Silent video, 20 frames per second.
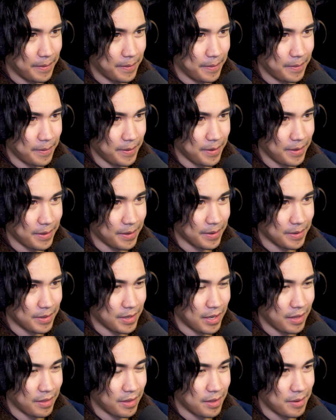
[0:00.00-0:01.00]
Alright,
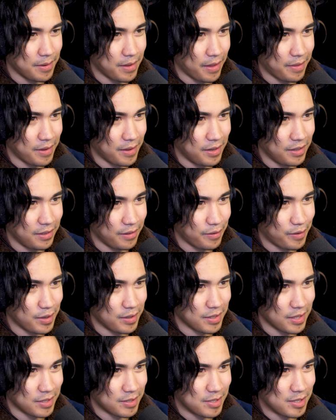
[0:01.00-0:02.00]
and the little
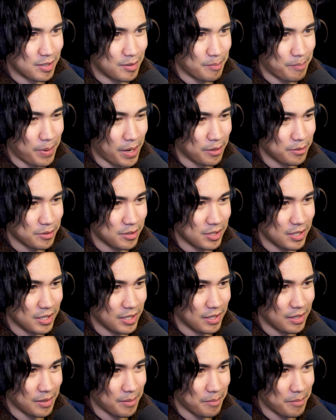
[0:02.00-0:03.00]
thing that's bouncing
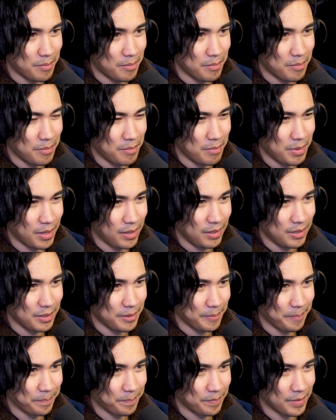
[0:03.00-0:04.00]
in the middle
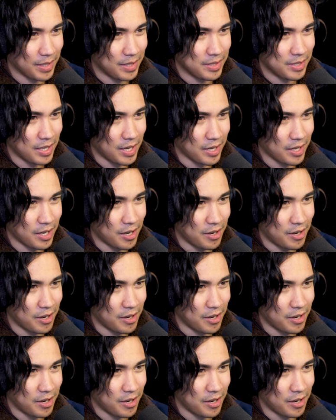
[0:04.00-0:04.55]
is like